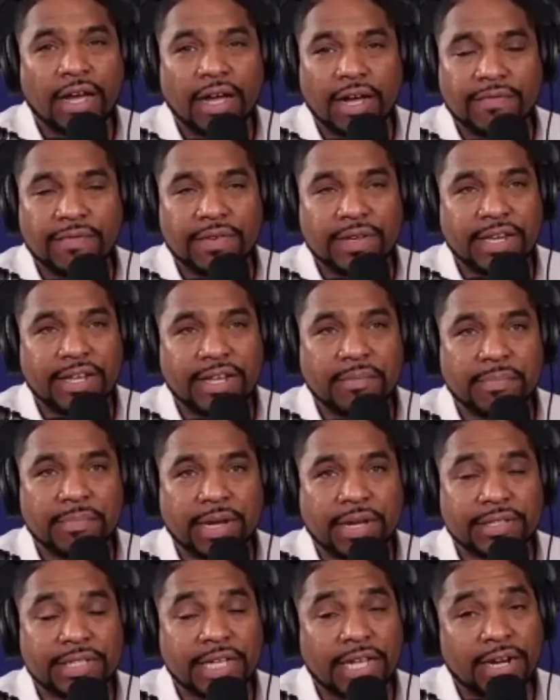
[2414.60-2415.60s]
forget
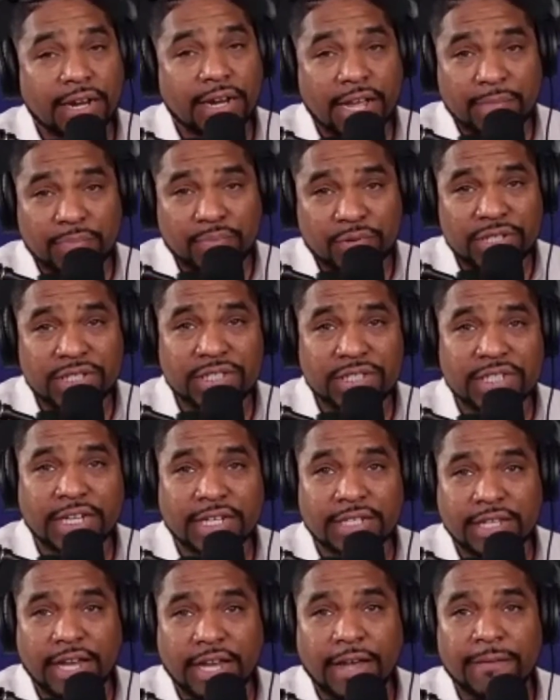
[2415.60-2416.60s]
about that. And I
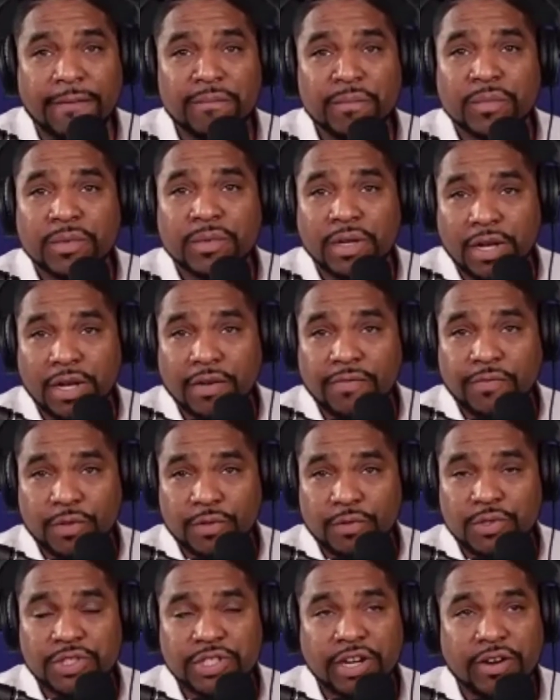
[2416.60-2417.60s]
appreciate that for
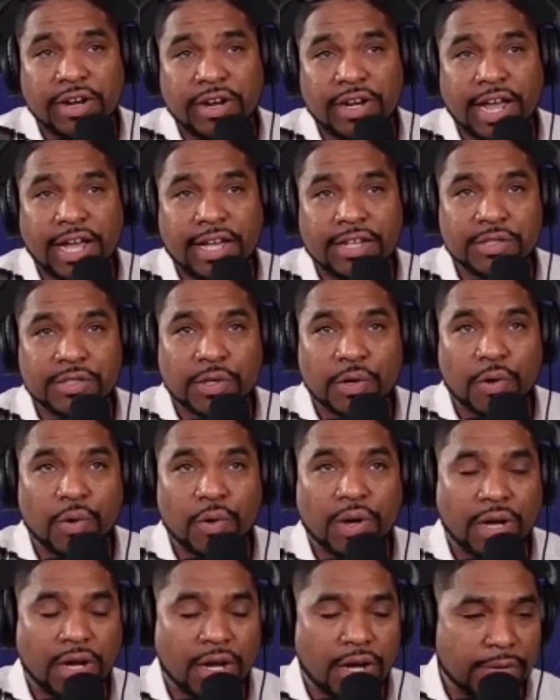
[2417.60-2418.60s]
you sharing that.
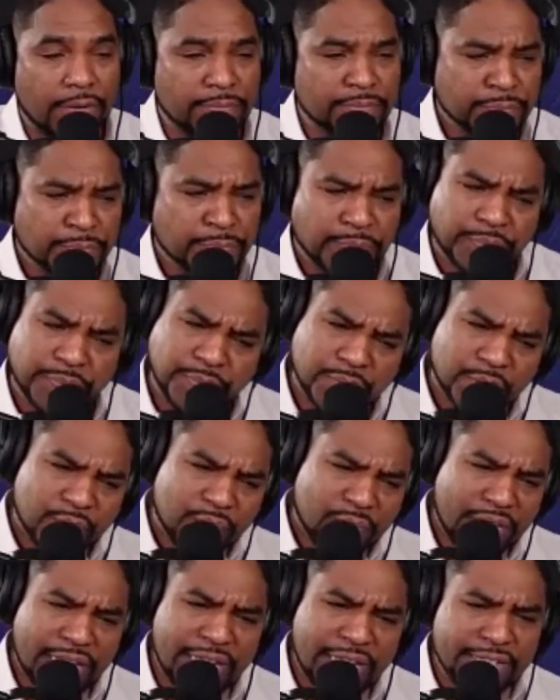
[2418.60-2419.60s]
So
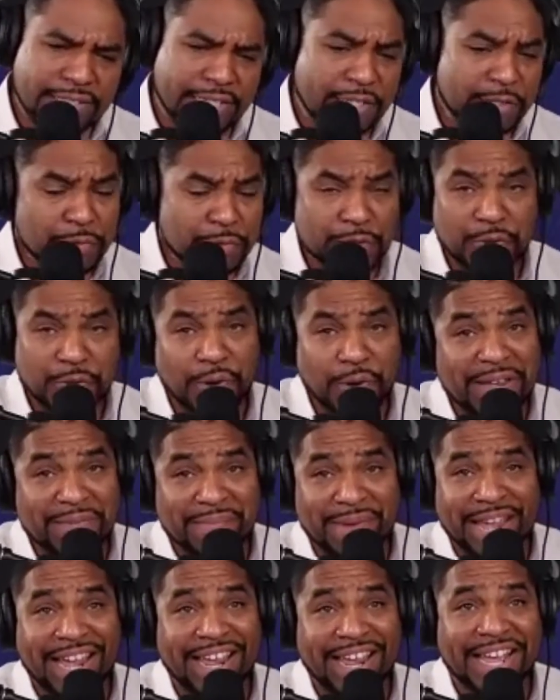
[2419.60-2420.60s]
this was great,
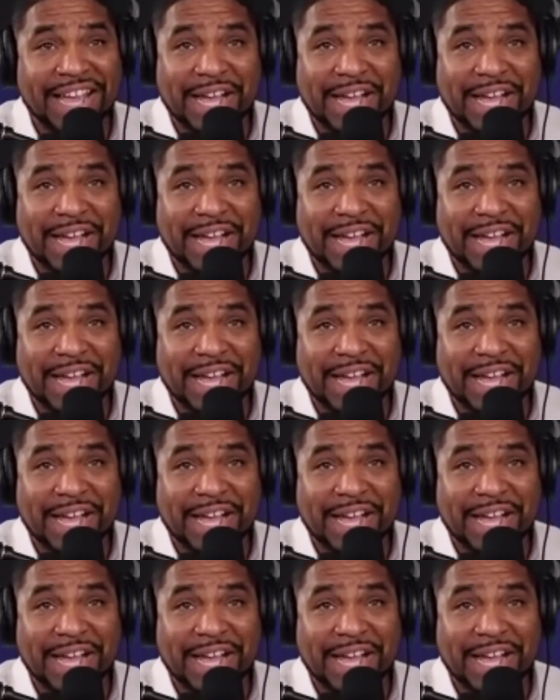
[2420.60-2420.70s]
man.